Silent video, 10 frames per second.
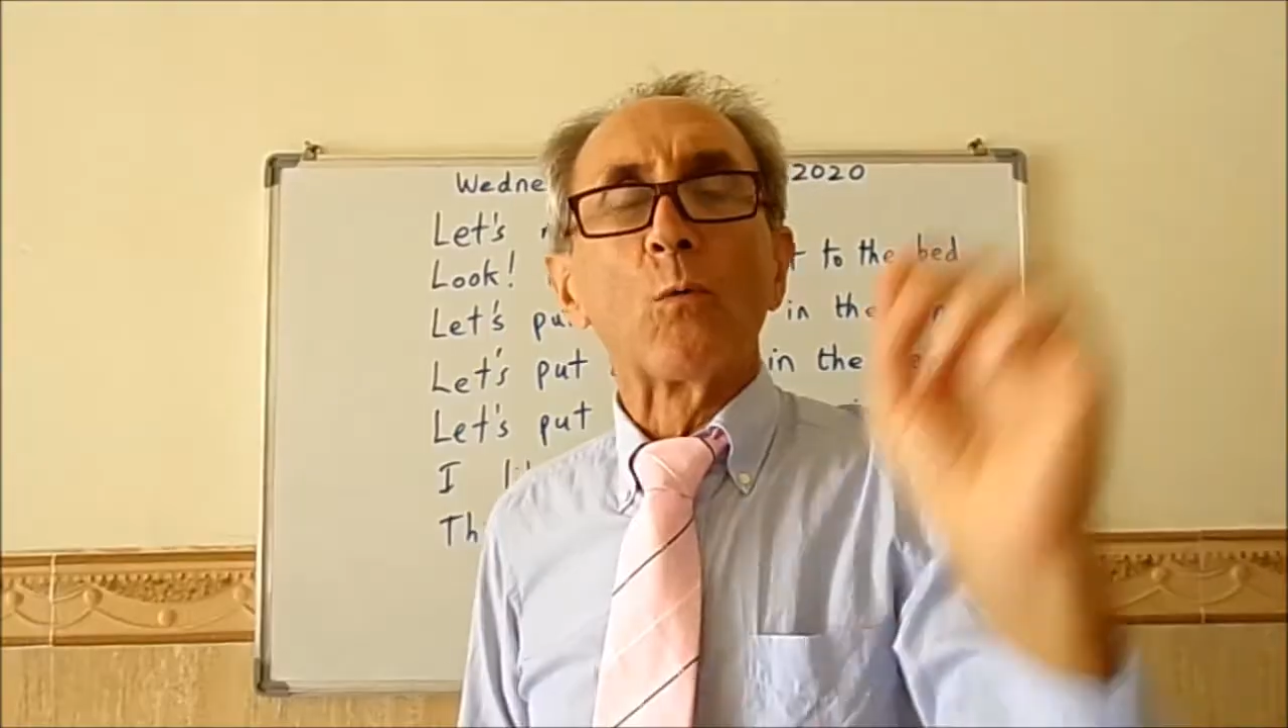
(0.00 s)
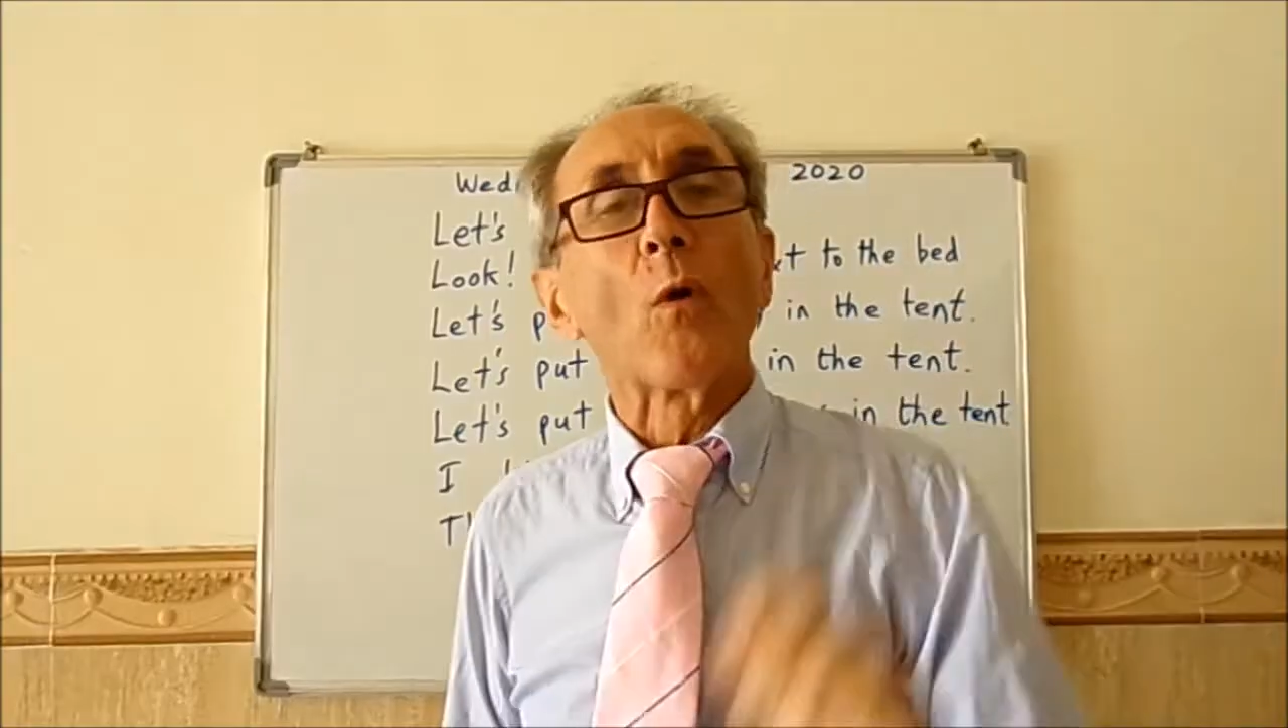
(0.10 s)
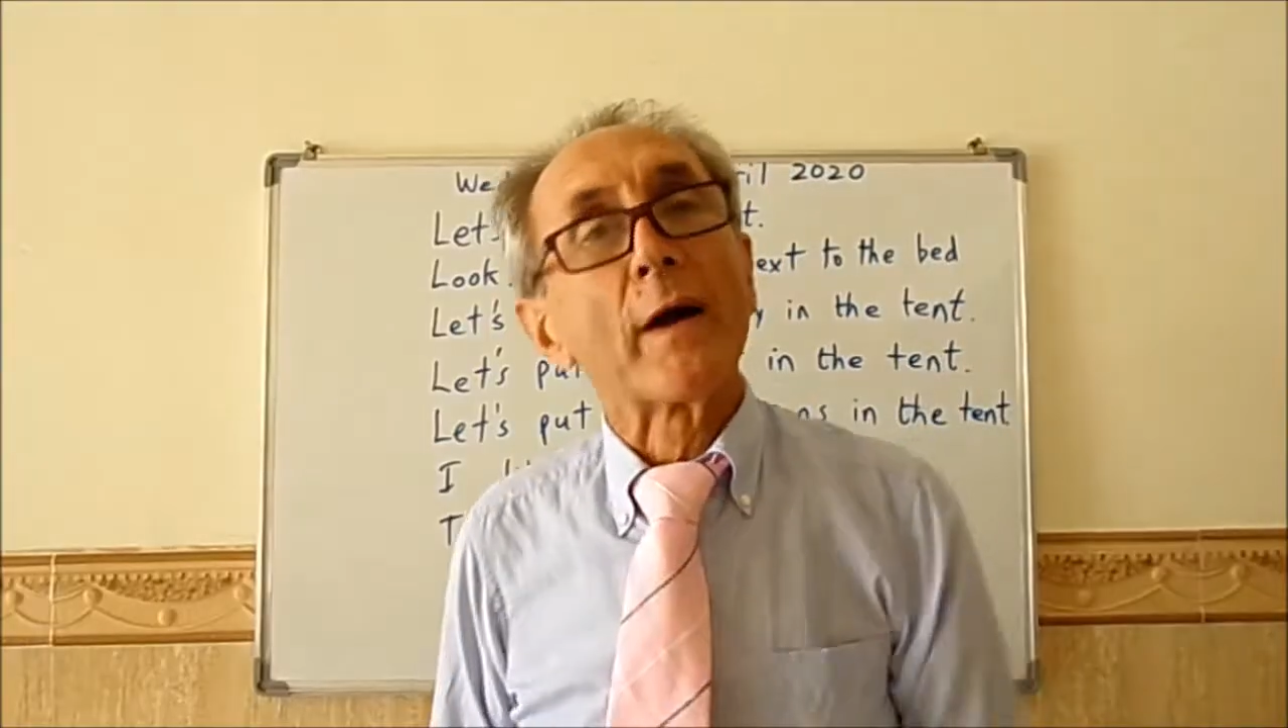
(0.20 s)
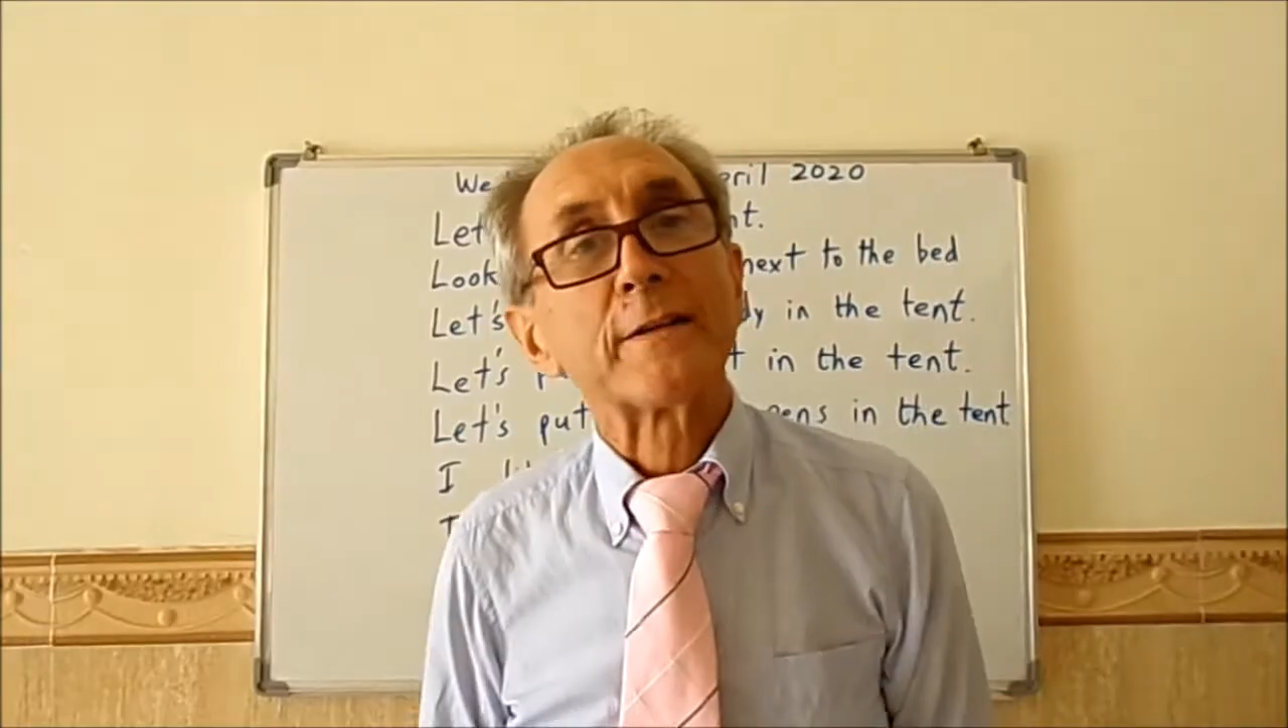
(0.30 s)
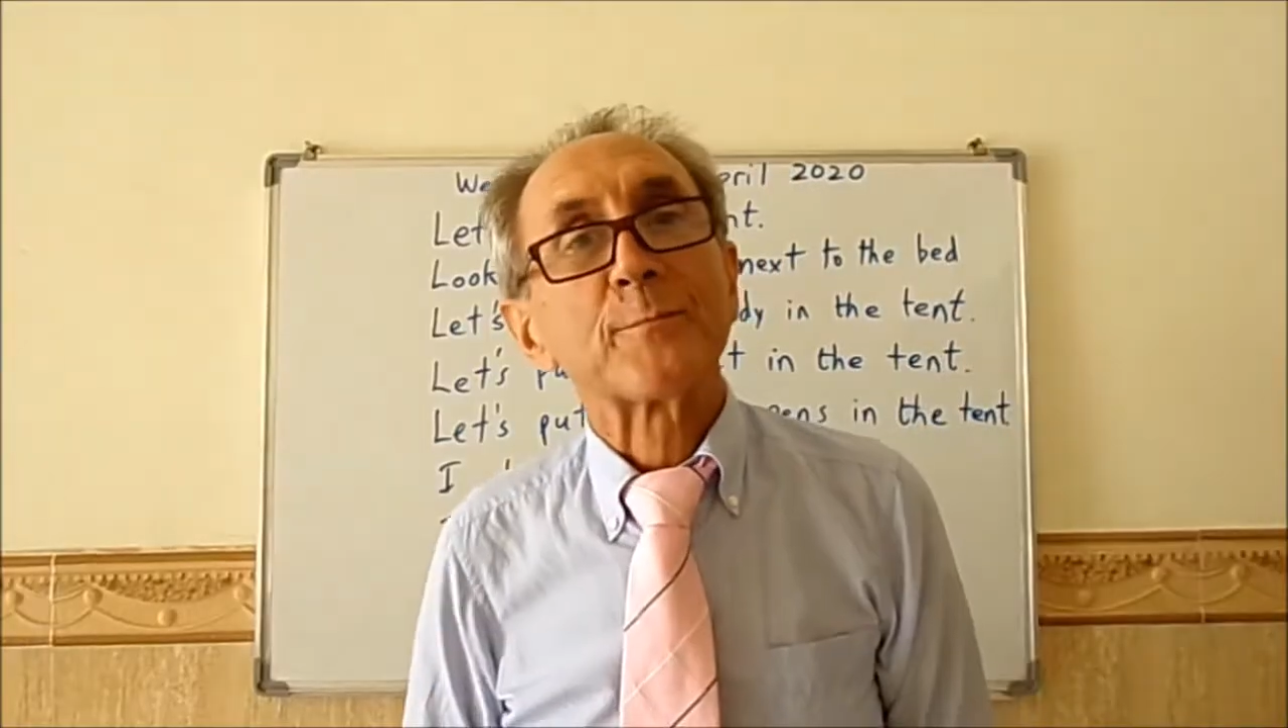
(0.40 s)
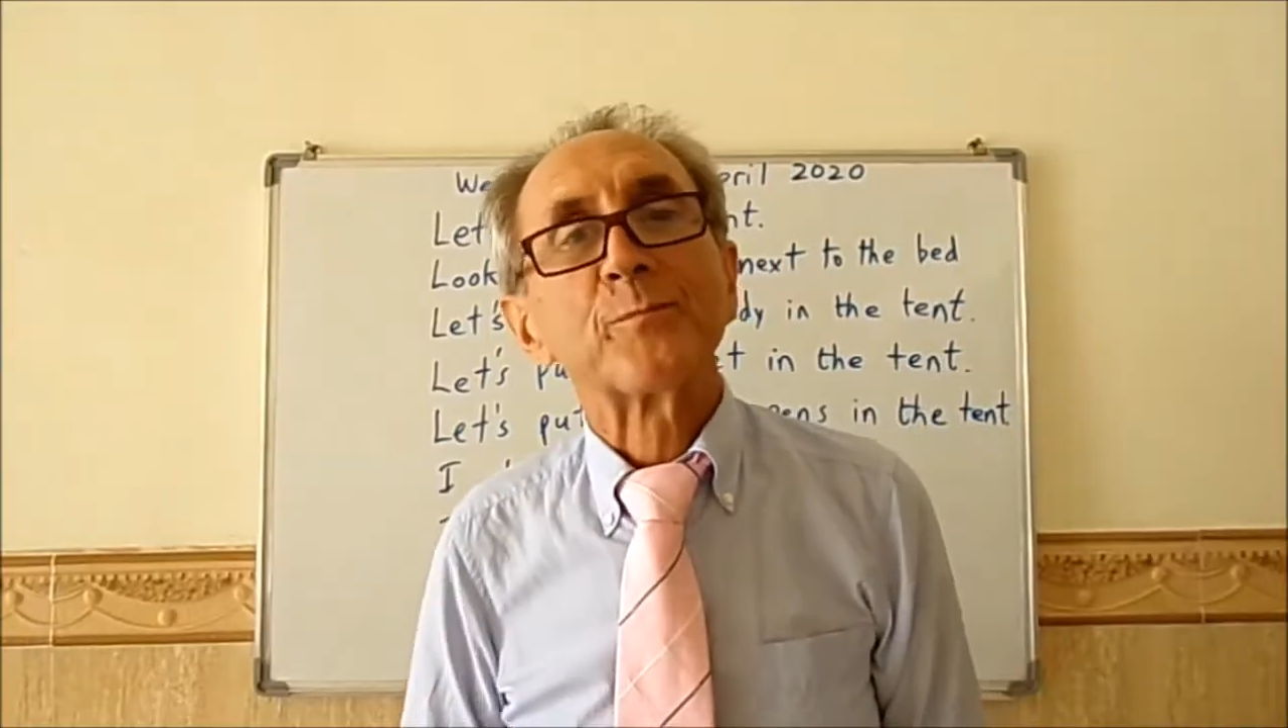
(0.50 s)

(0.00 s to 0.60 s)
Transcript: Right,